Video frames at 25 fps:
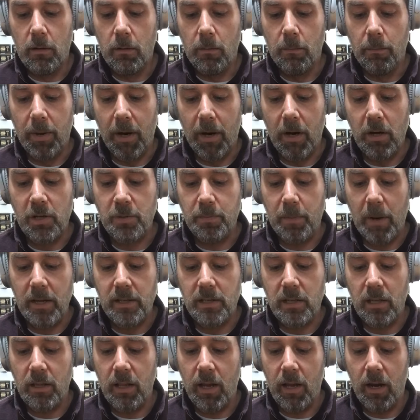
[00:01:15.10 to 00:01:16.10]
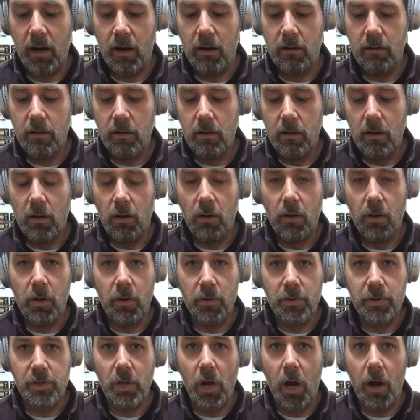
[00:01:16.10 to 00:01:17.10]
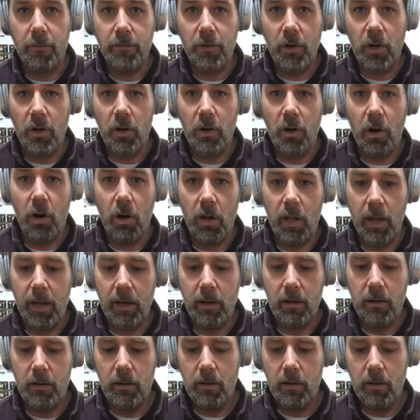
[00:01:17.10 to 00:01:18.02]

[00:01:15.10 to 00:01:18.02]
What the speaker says: bigger space in there, a little softer knurling.